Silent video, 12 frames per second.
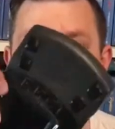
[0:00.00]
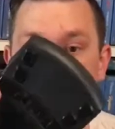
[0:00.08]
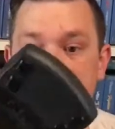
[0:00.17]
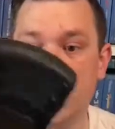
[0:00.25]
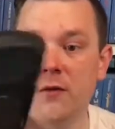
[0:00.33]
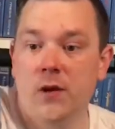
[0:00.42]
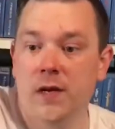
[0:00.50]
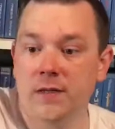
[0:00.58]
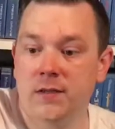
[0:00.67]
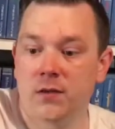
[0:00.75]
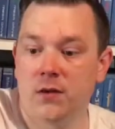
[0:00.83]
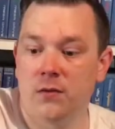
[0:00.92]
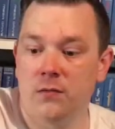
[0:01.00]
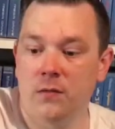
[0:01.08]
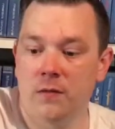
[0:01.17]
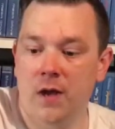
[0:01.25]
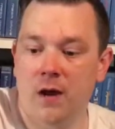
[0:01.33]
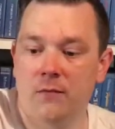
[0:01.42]
Atari Lynx 2.
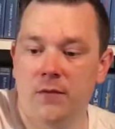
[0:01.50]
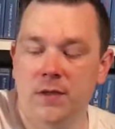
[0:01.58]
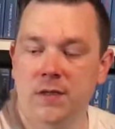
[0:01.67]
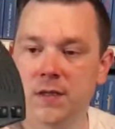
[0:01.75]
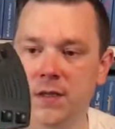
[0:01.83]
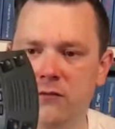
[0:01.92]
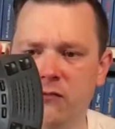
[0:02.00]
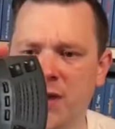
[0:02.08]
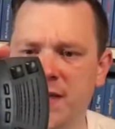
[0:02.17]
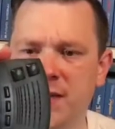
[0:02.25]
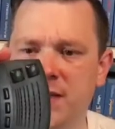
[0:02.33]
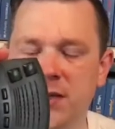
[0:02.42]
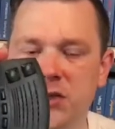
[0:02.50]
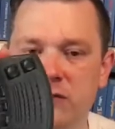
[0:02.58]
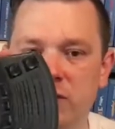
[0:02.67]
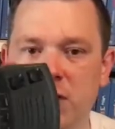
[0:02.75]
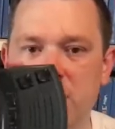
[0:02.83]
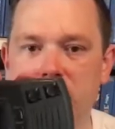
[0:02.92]
Now this is in great
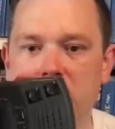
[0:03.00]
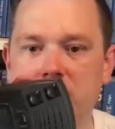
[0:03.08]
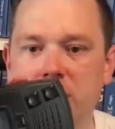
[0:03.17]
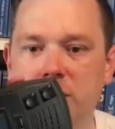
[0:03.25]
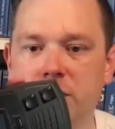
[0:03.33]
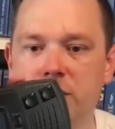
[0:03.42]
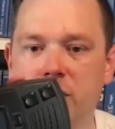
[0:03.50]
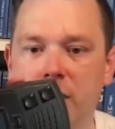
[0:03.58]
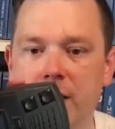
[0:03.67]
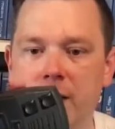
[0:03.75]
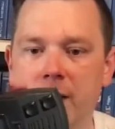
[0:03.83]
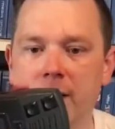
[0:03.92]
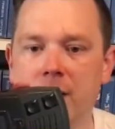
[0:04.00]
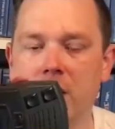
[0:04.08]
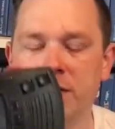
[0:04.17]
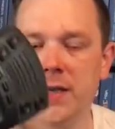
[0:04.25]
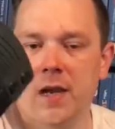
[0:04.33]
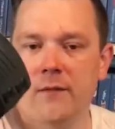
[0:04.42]
condition, really, really good screen.
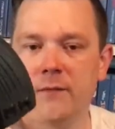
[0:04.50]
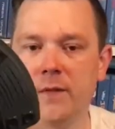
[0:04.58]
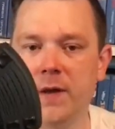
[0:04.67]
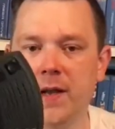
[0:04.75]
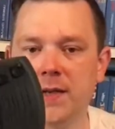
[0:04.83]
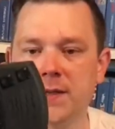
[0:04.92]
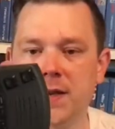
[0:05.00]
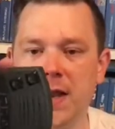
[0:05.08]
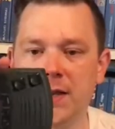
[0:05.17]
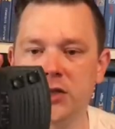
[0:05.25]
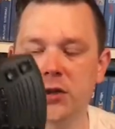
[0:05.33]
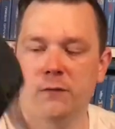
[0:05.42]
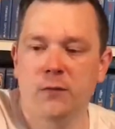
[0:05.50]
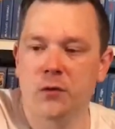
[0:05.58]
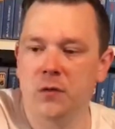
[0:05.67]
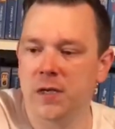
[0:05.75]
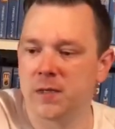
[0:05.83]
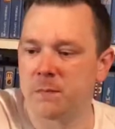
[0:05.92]
I did have the Lynx collection a few
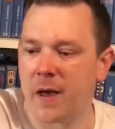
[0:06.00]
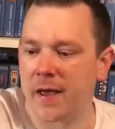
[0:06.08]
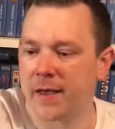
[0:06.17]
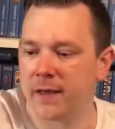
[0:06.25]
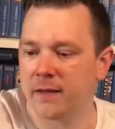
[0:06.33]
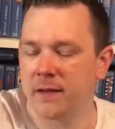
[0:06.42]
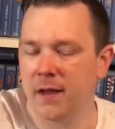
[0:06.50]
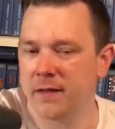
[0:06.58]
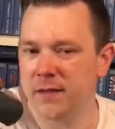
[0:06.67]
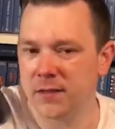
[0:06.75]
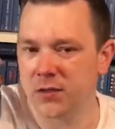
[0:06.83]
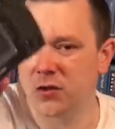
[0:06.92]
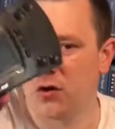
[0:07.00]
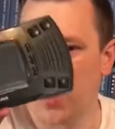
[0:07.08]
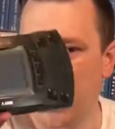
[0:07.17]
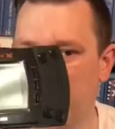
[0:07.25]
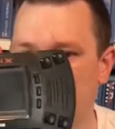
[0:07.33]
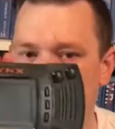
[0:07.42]
years back, and this has got a
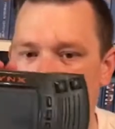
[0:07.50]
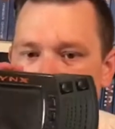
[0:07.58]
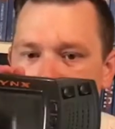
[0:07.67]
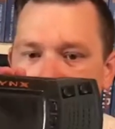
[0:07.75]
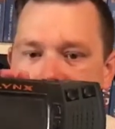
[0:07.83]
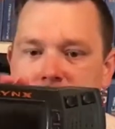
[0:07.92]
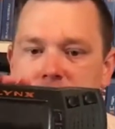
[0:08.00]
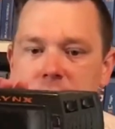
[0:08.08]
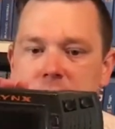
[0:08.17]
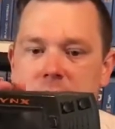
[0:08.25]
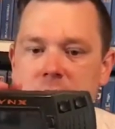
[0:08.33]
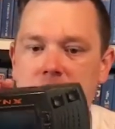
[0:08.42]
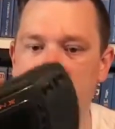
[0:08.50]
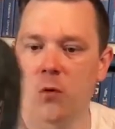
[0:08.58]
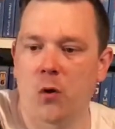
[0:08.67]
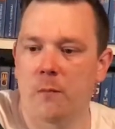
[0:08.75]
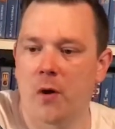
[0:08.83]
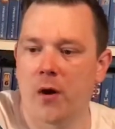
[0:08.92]
hell of a lot better screen than
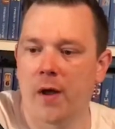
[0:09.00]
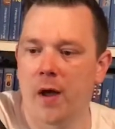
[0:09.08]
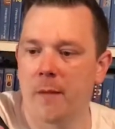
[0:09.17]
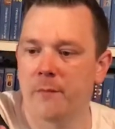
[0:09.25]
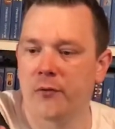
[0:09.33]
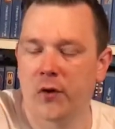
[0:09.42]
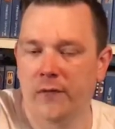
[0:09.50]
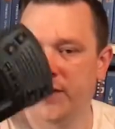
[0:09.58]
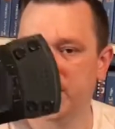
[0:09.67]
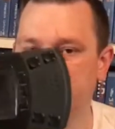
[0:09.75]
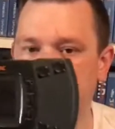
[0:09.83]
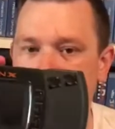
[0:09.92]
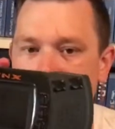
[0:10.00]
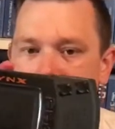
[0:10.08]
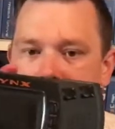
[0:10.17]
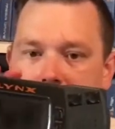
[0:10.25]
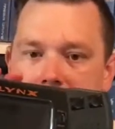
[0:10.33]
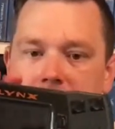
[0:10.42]
what my previous Lynx
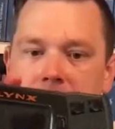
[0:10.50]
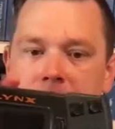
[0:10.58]
has had.